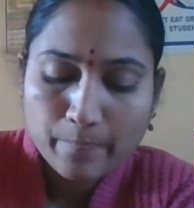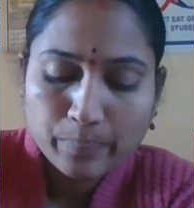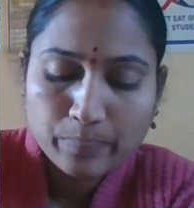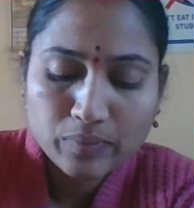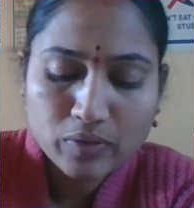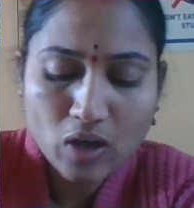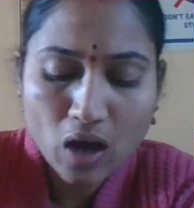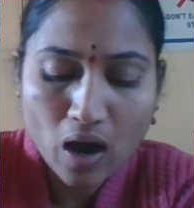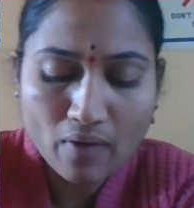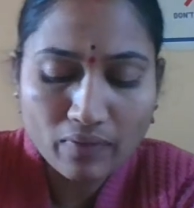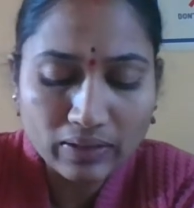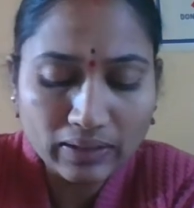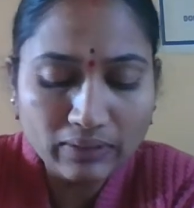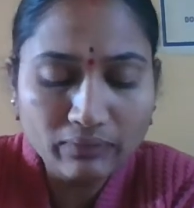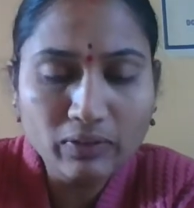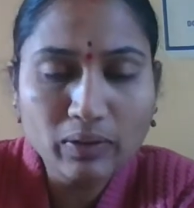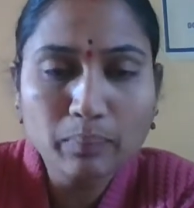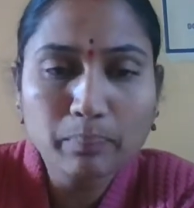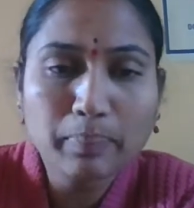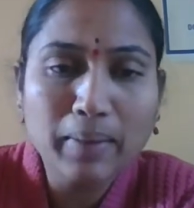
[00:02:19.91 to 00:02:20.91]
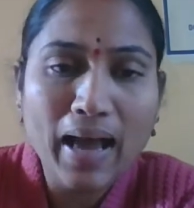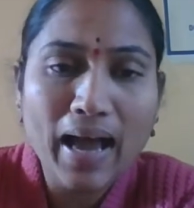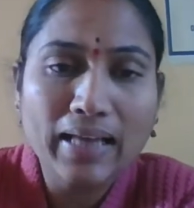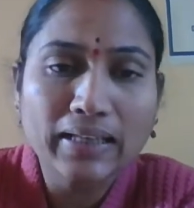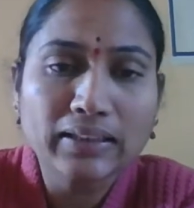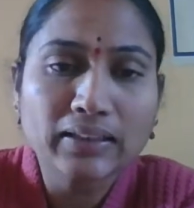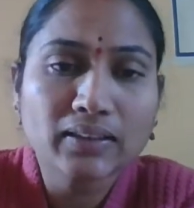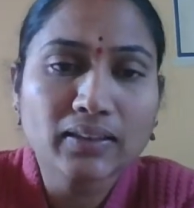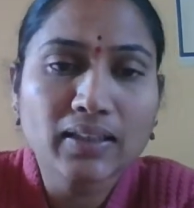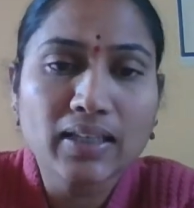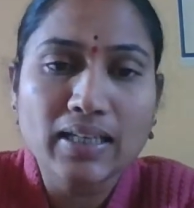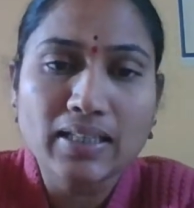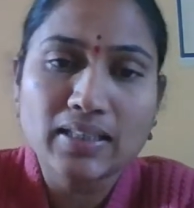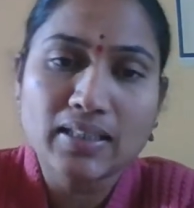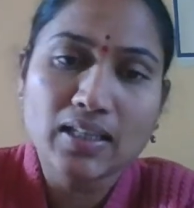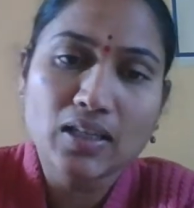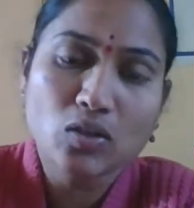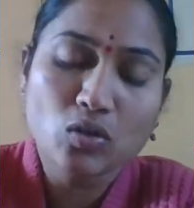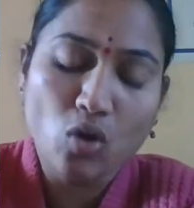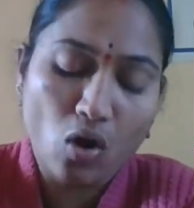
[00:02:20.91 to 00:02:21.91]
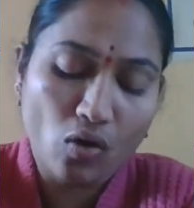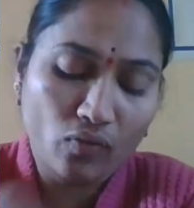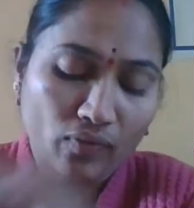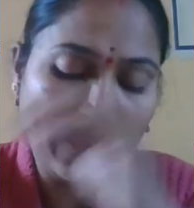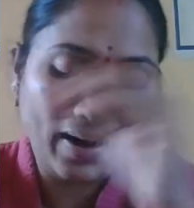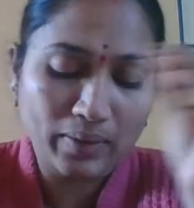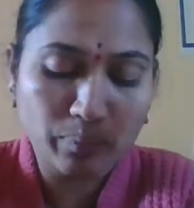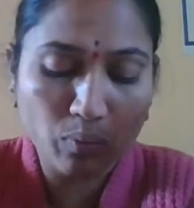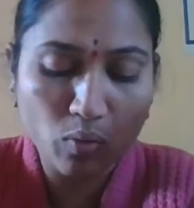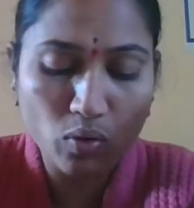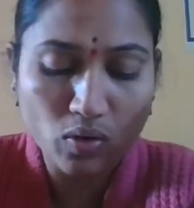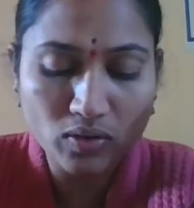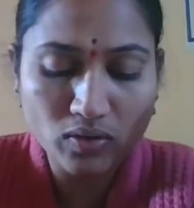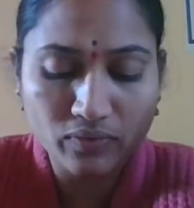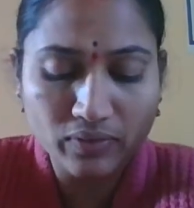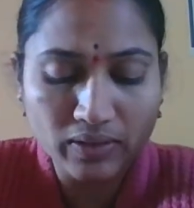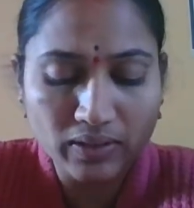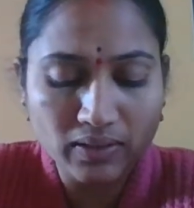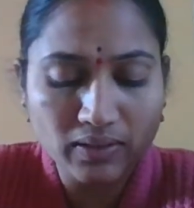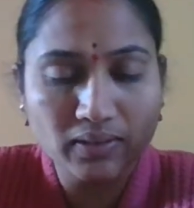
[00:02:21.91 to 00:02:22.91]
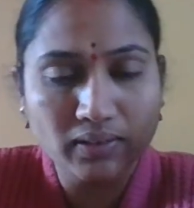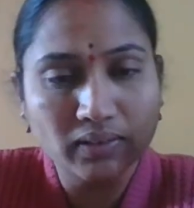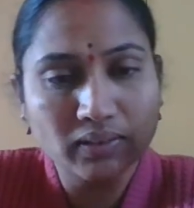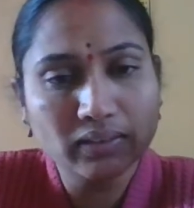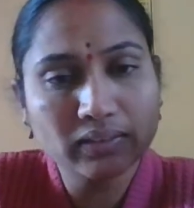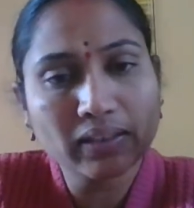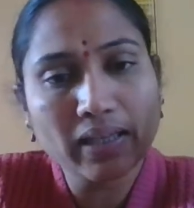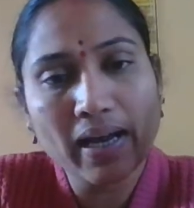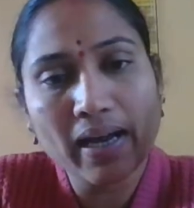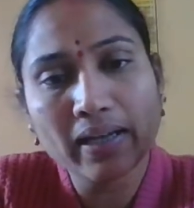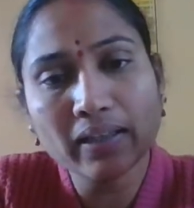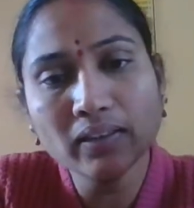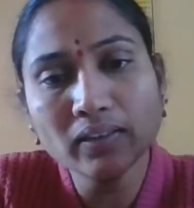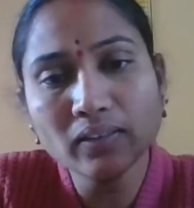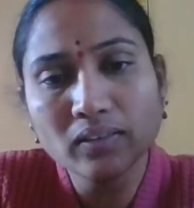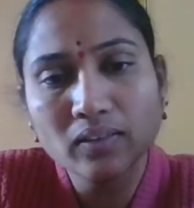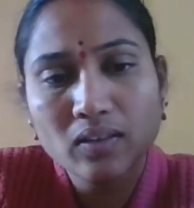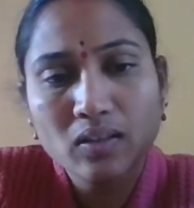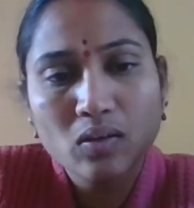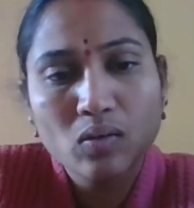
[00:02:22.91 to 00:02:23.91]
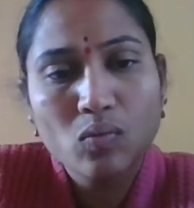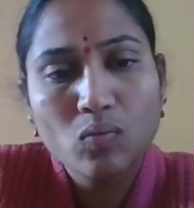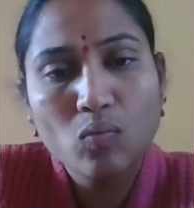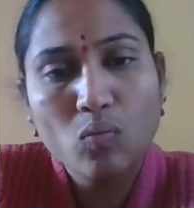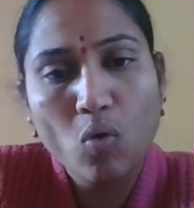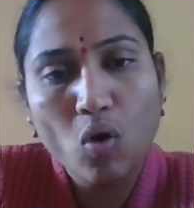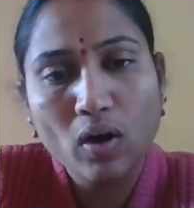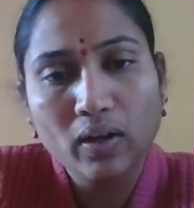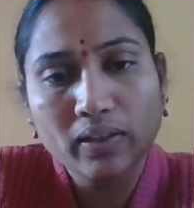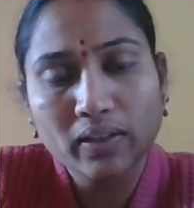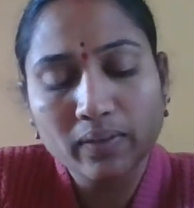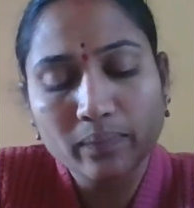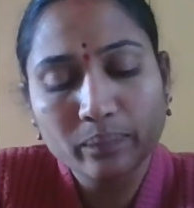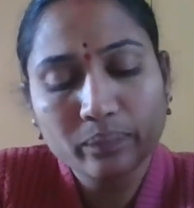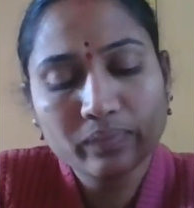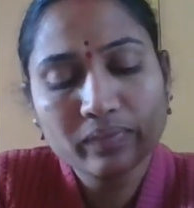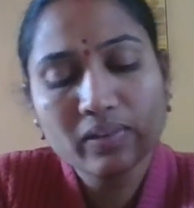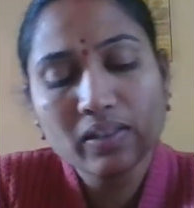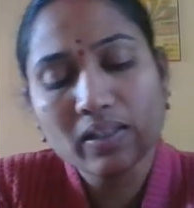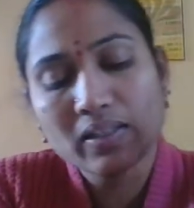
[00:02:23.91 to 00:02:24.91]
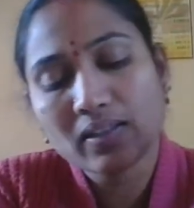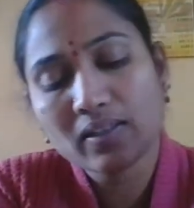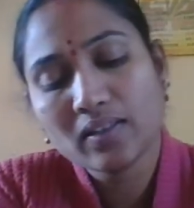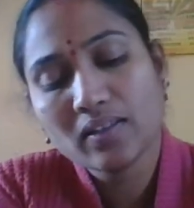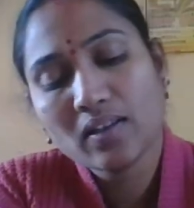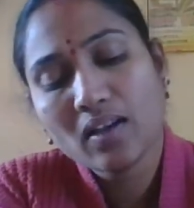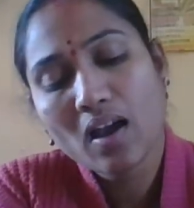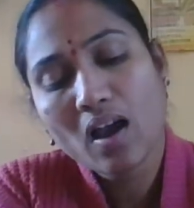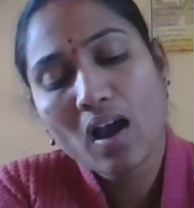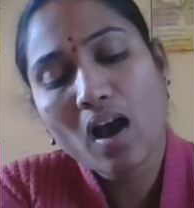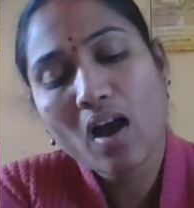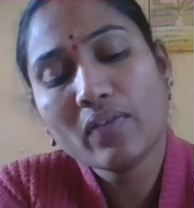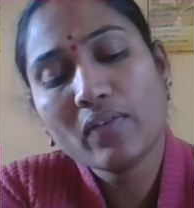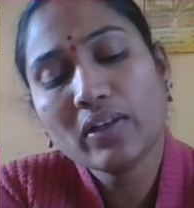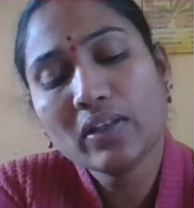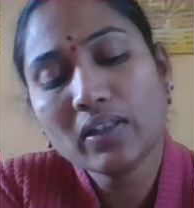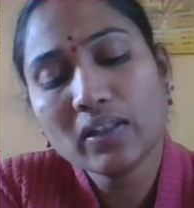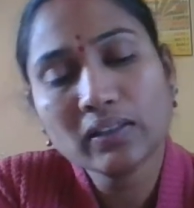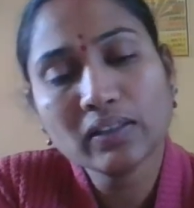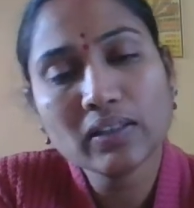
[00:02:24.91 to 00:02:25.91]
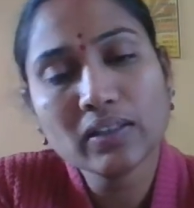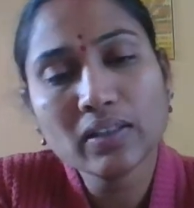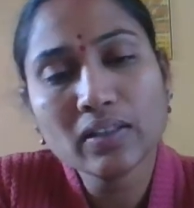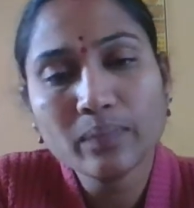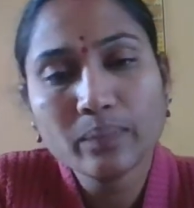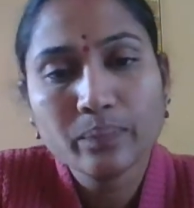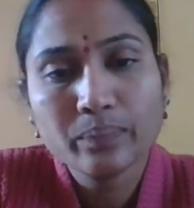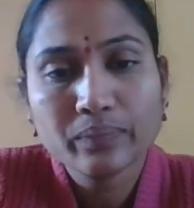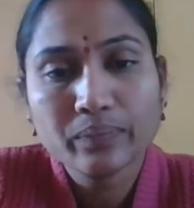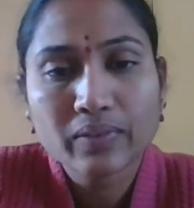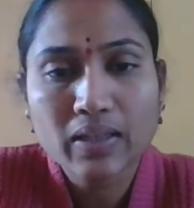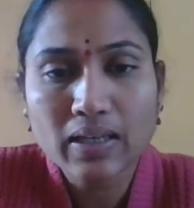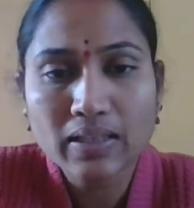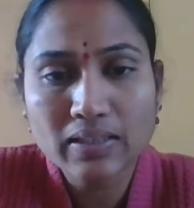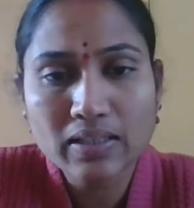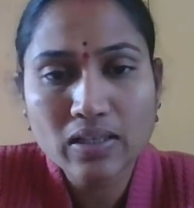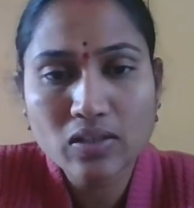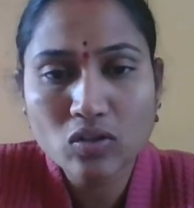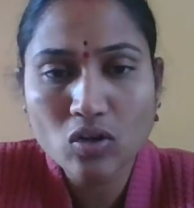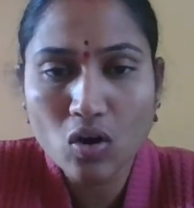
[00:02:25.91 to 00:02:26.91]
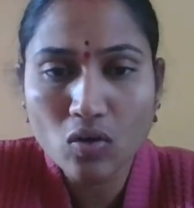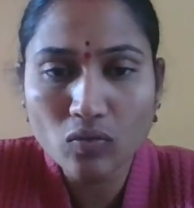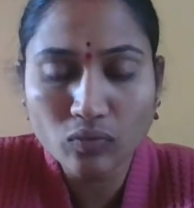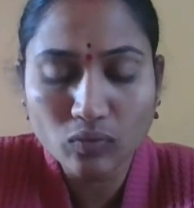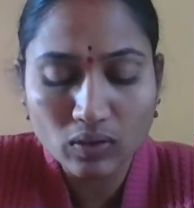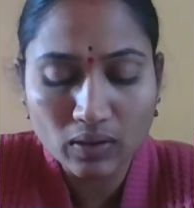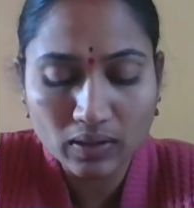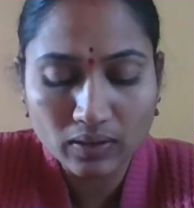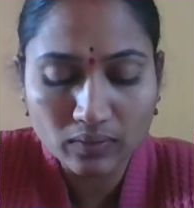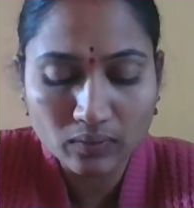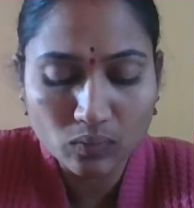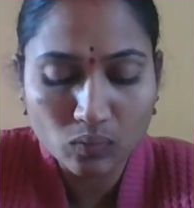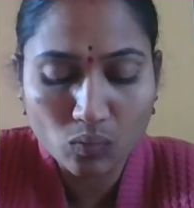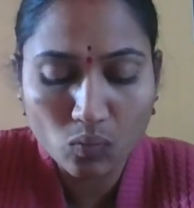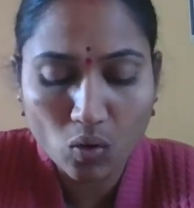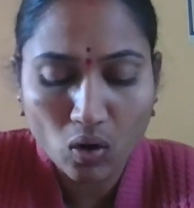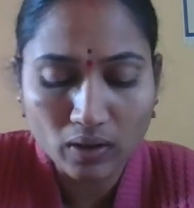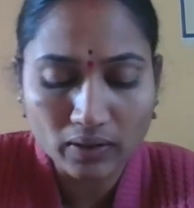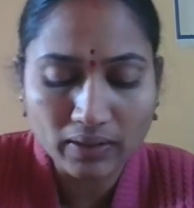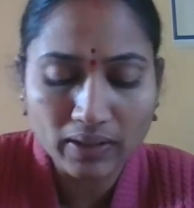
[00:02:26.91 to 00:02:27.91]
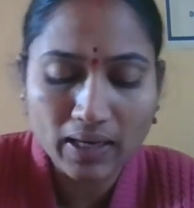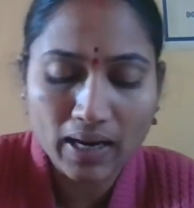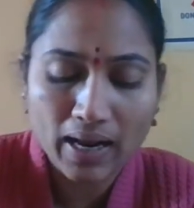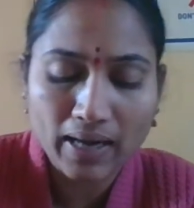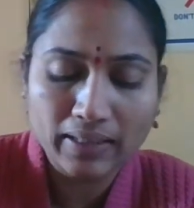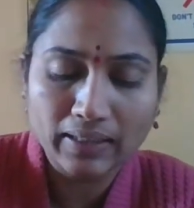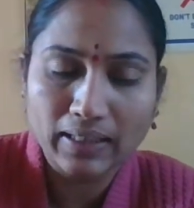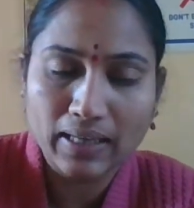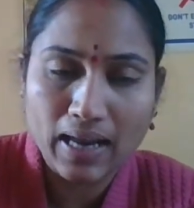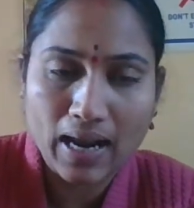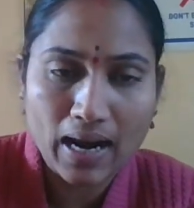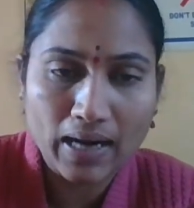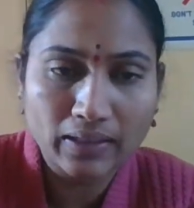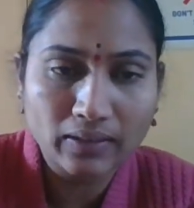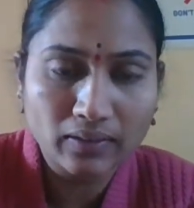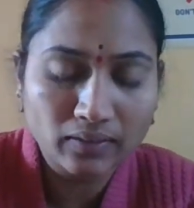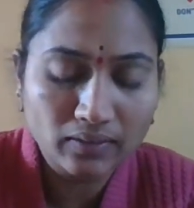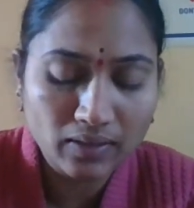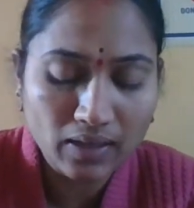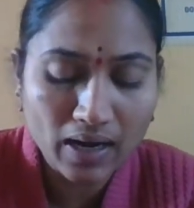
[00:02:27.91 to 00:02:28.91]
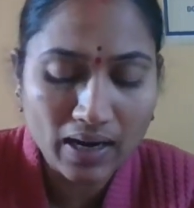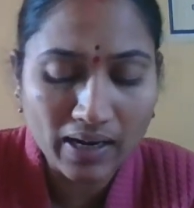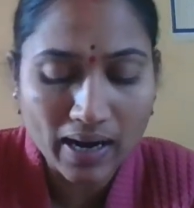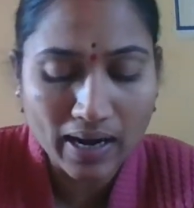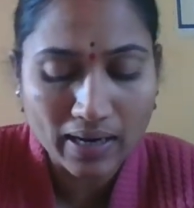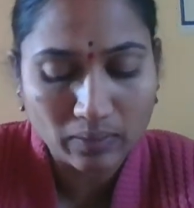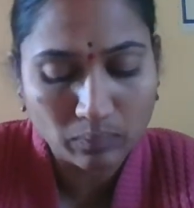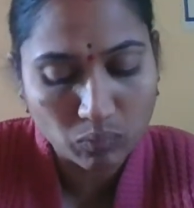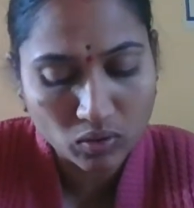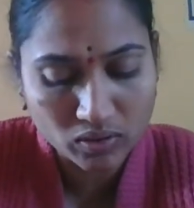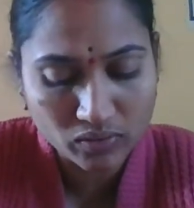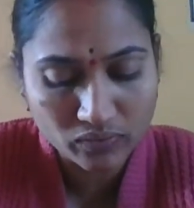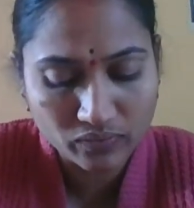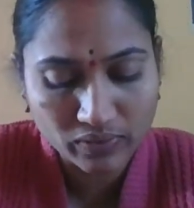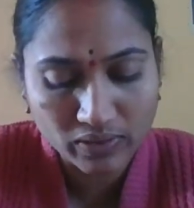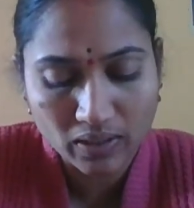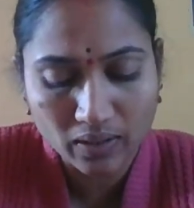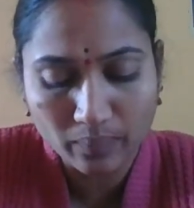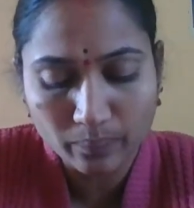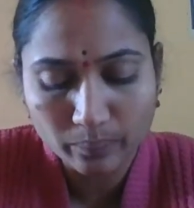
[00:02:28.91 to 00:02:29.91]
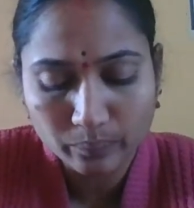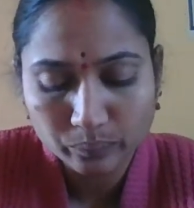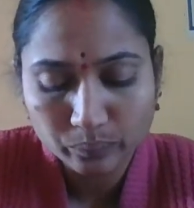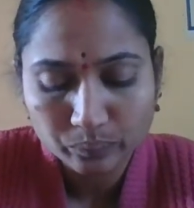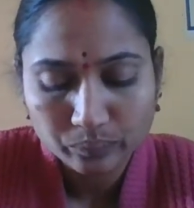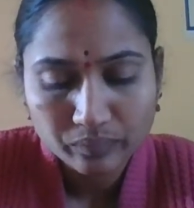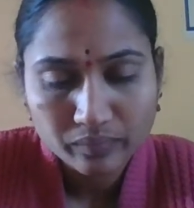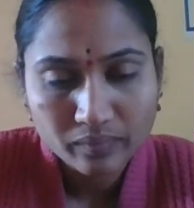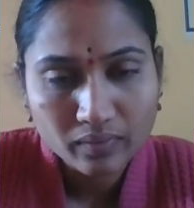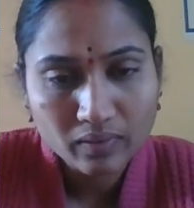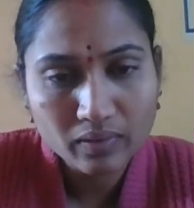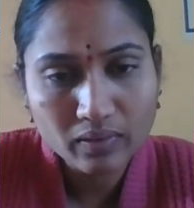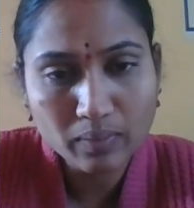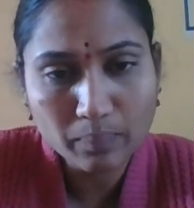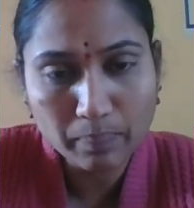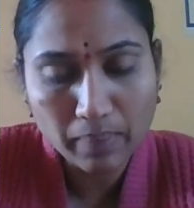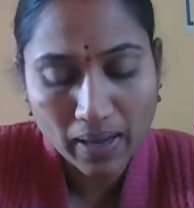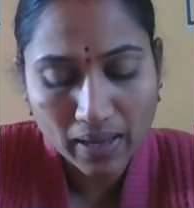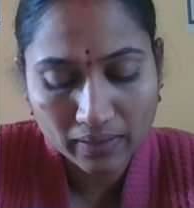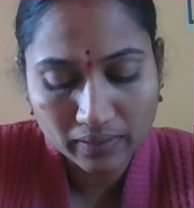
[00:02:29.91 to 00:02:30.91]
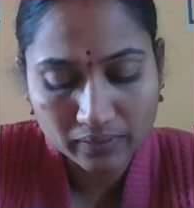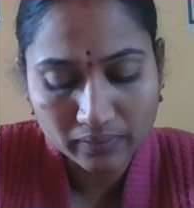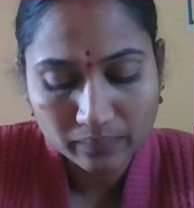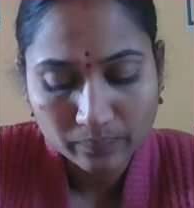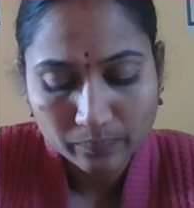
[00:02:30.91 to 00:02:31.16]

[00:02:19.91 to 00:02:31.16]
So our living planet consists of atmosphere, earth and what? Yes, our earth consists of water and land and atmosphere, the planet.